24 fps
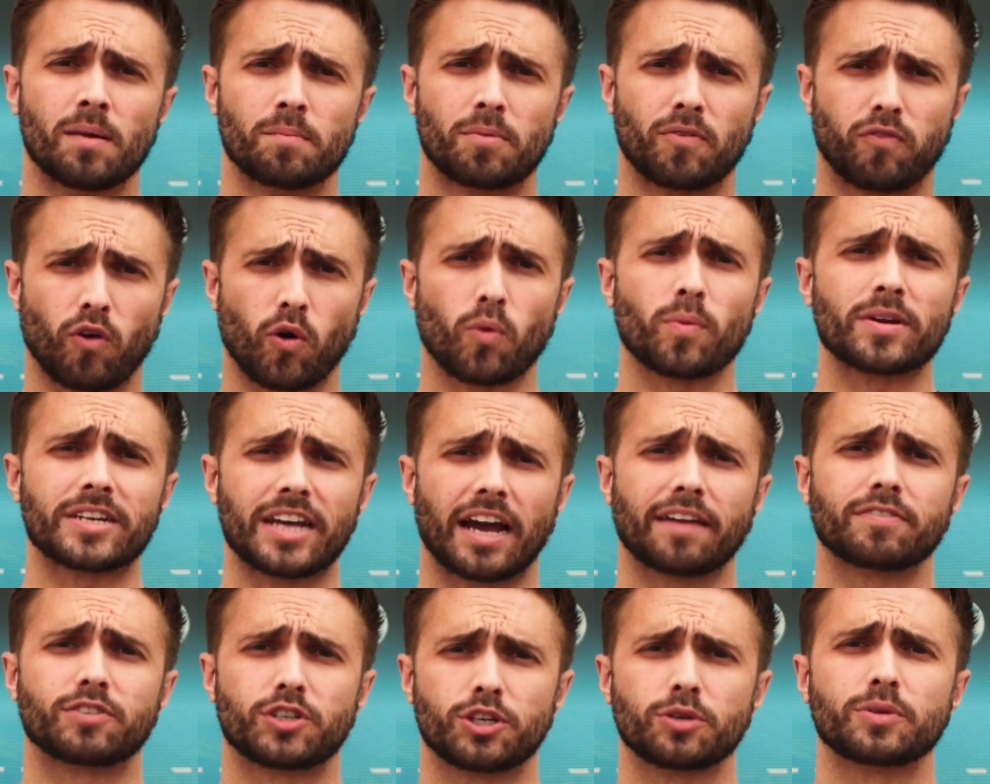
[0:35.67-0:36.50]
Before we
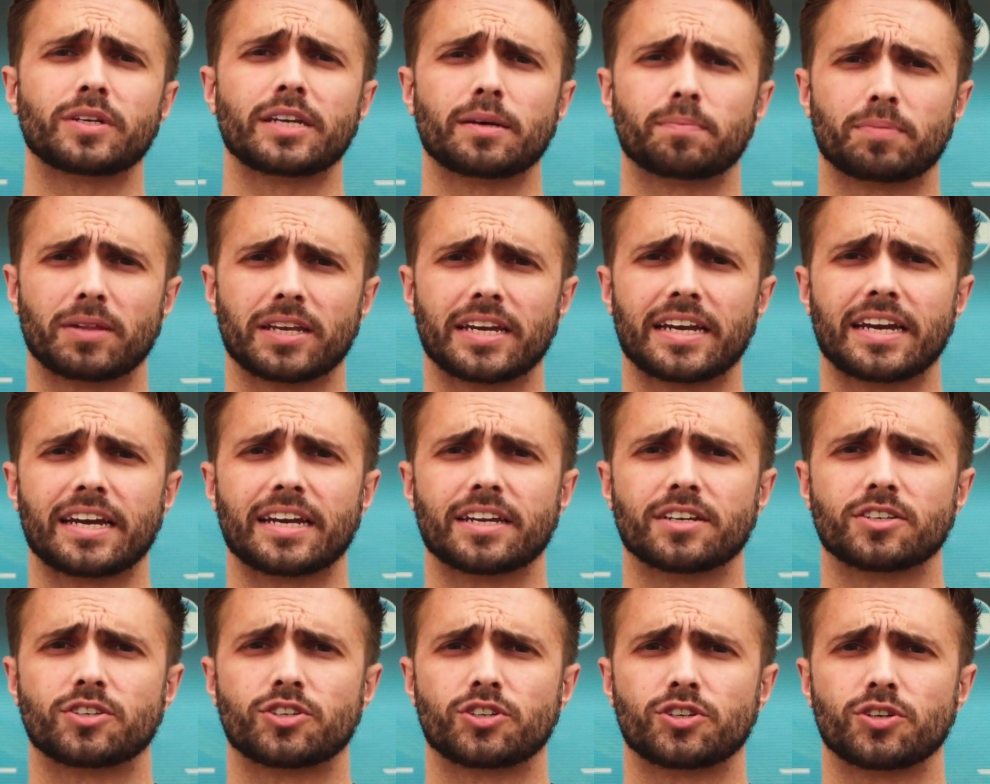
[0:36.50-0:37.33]
dive too deeply
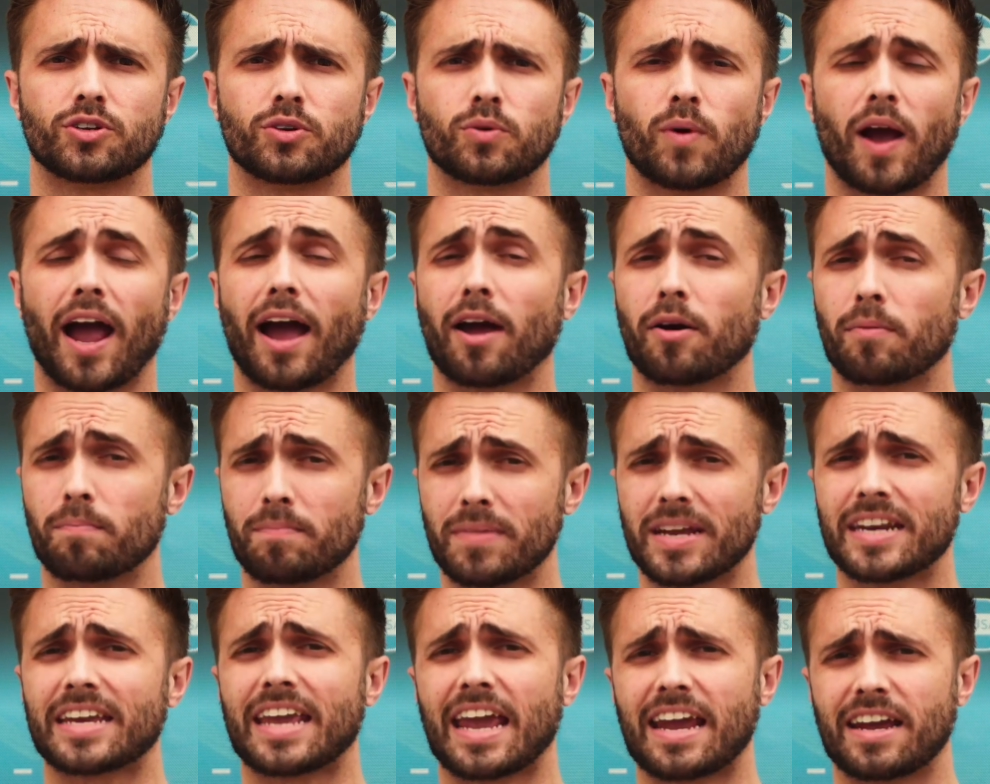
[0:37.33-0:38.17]
into how to
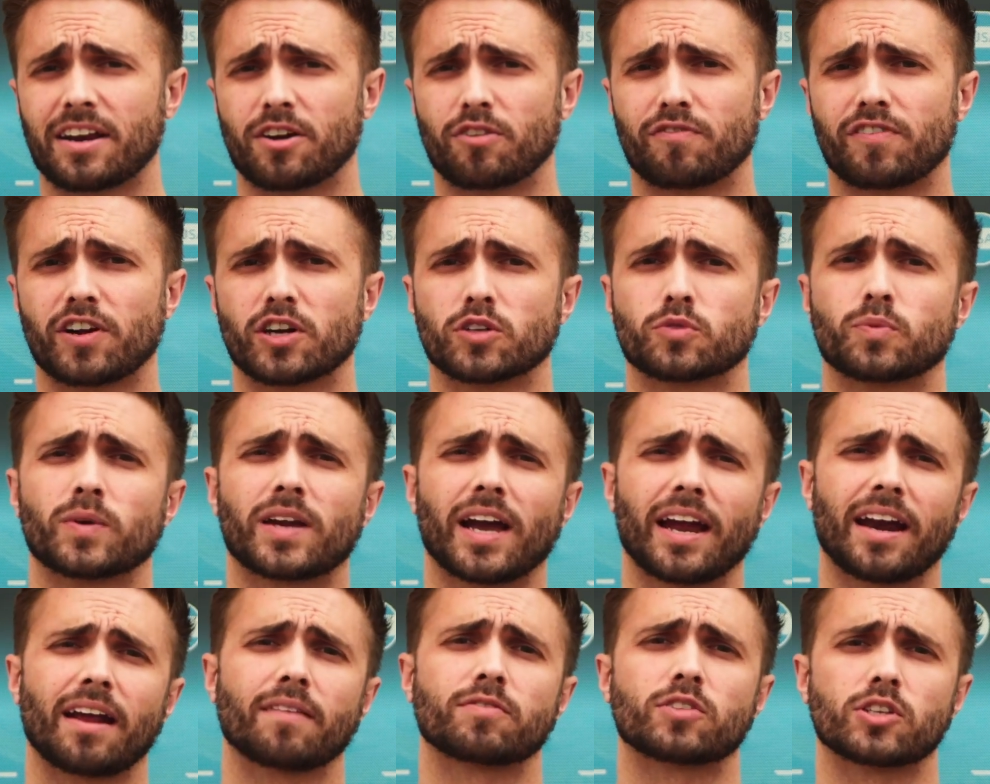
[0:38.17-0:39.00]
mitigate interference, we
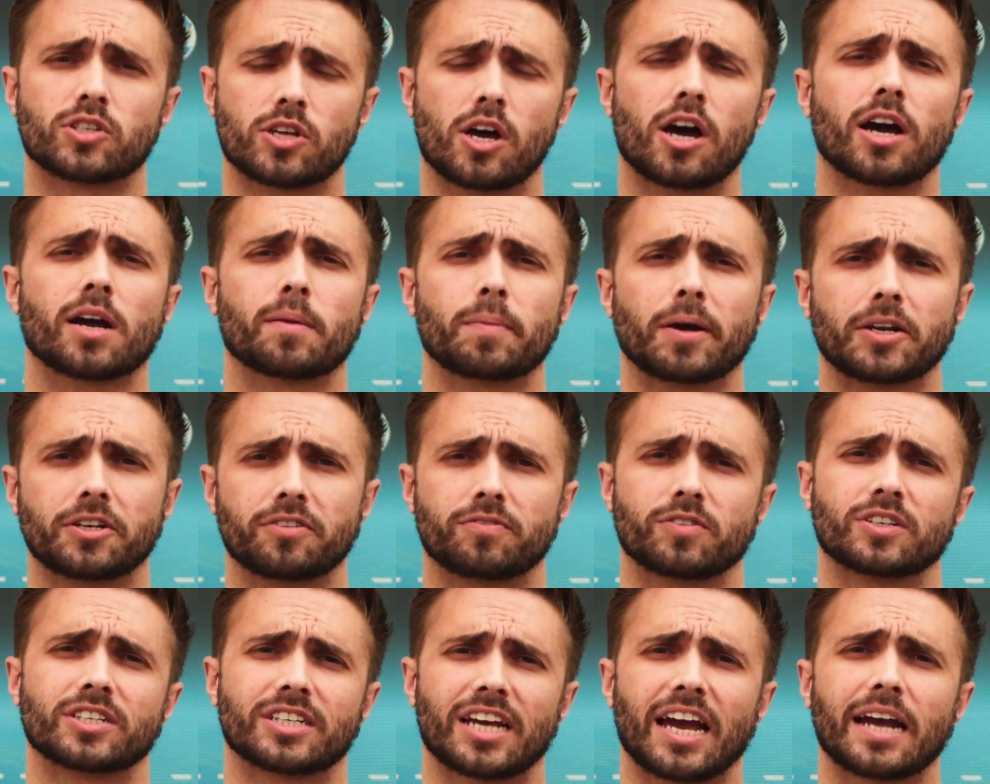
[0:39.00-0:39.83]
kind of have to talk about
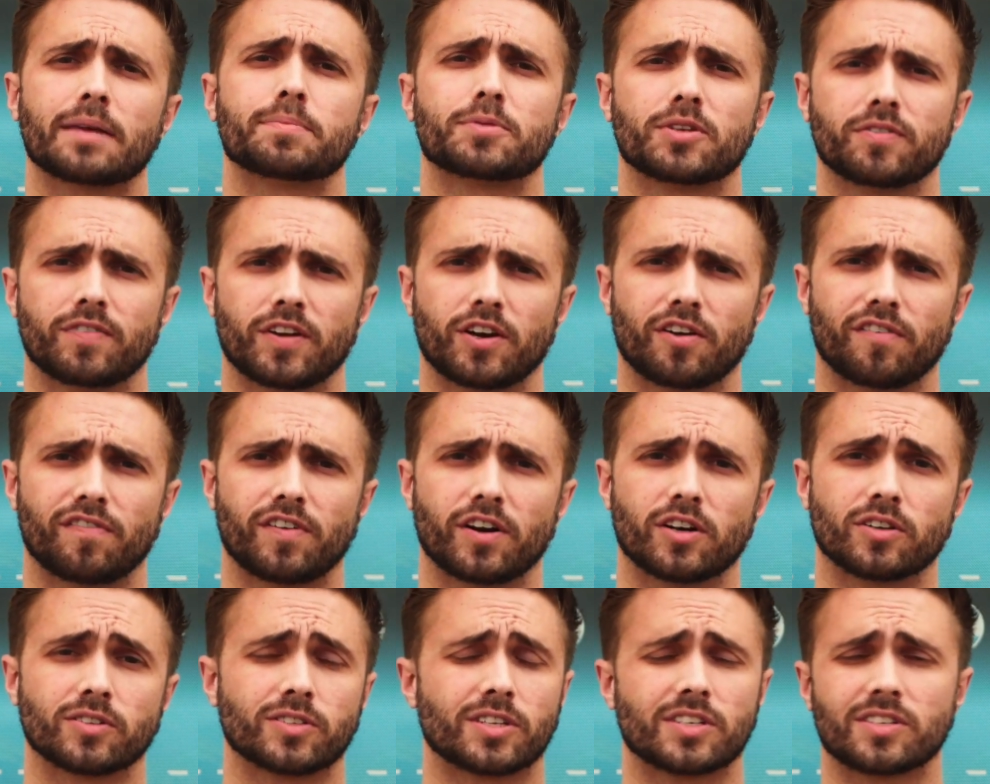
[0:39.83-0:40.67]
different types of
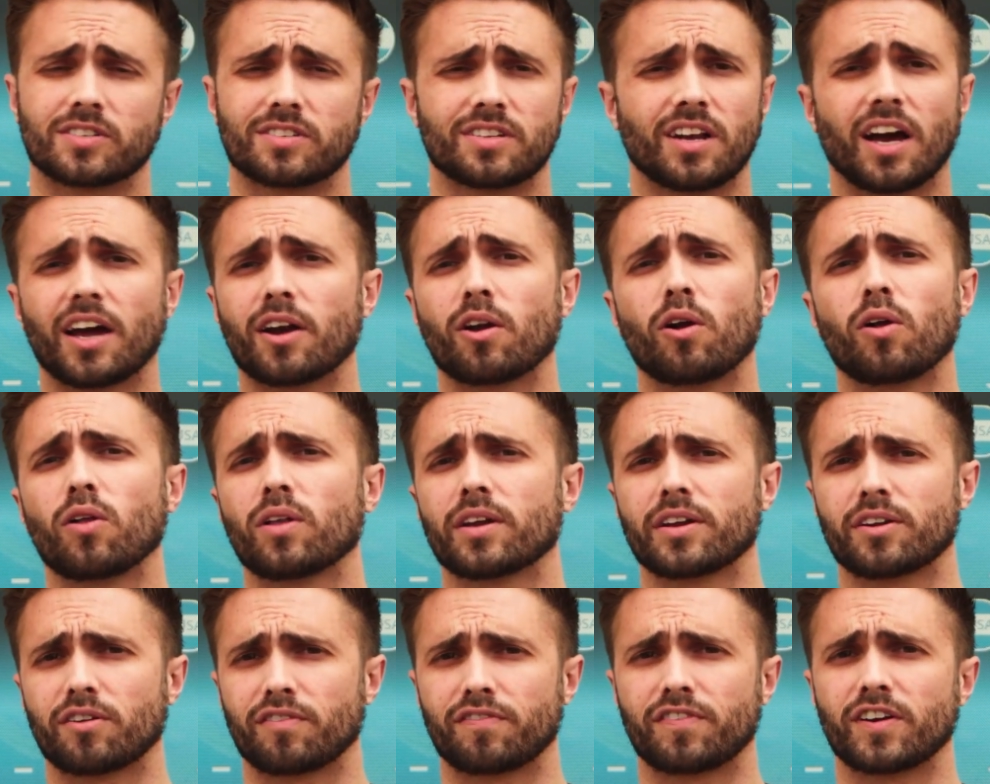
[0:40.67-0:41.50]
interference, because not
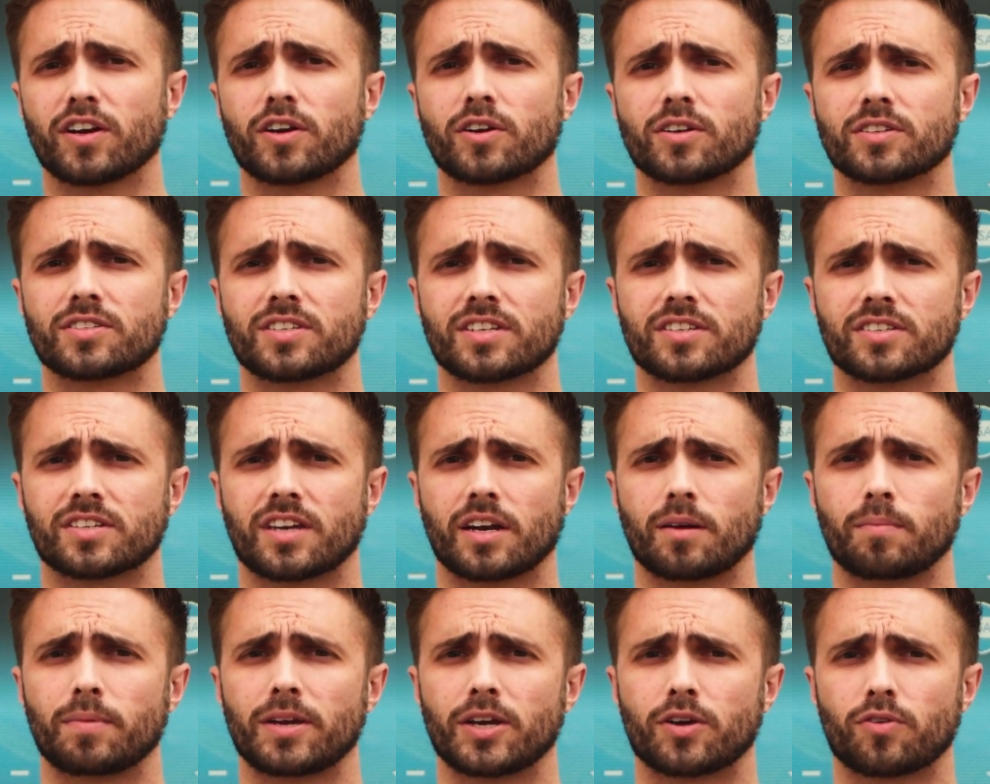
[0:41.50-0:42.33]
all interference is
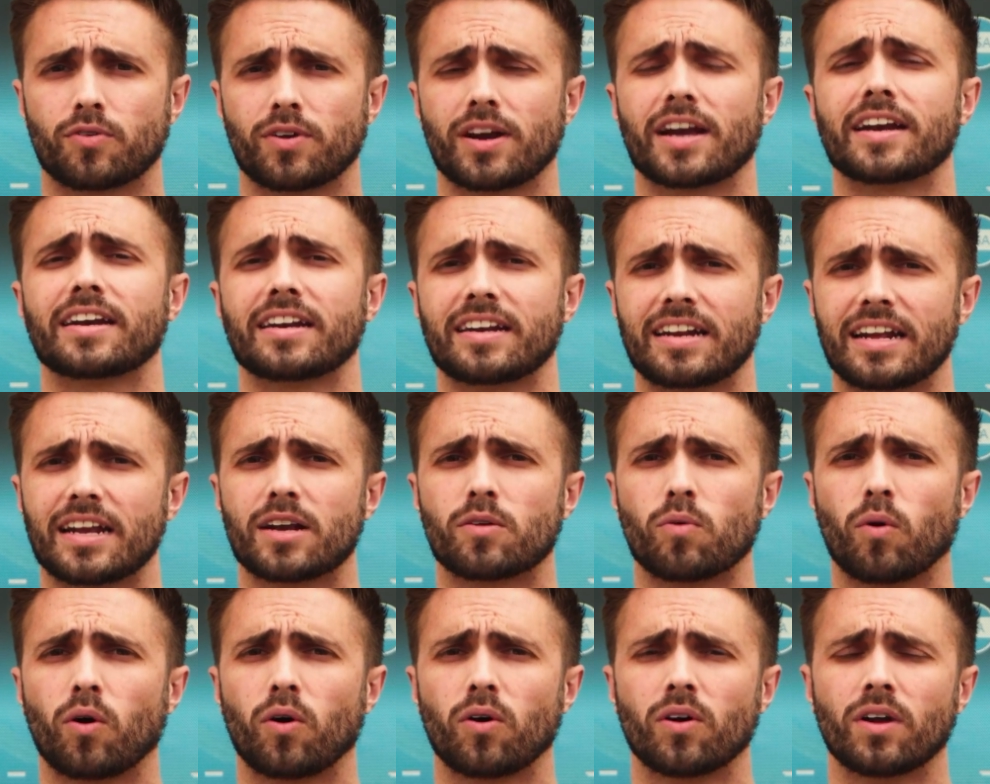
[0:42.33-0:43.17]
going to be created
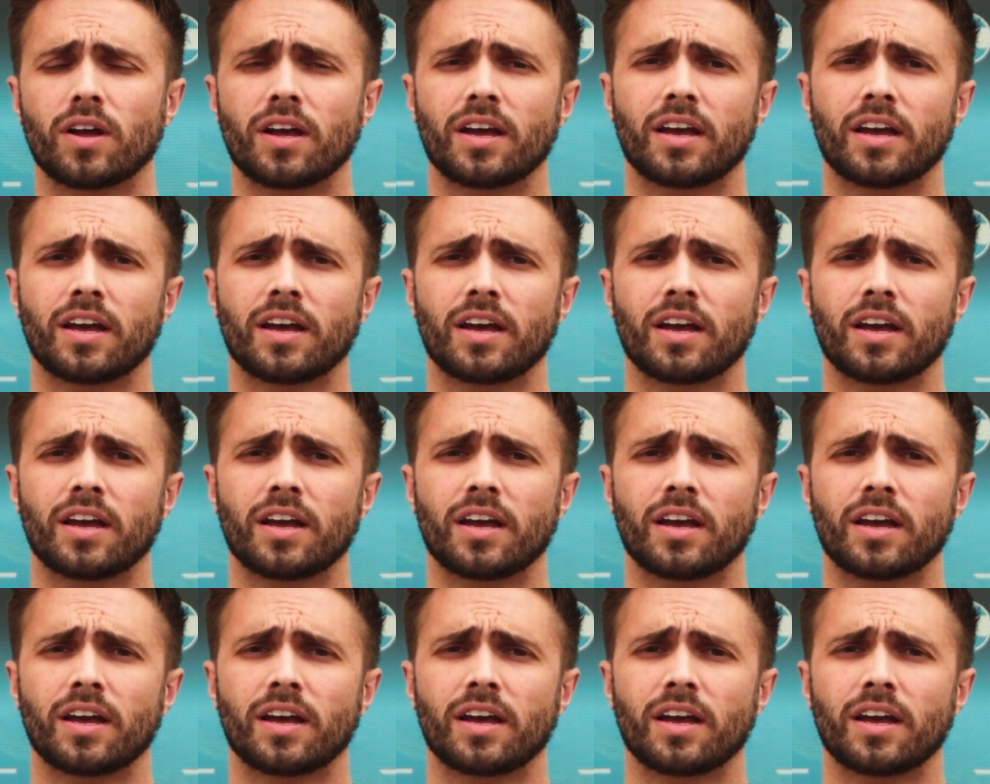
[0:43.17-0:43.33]
equal.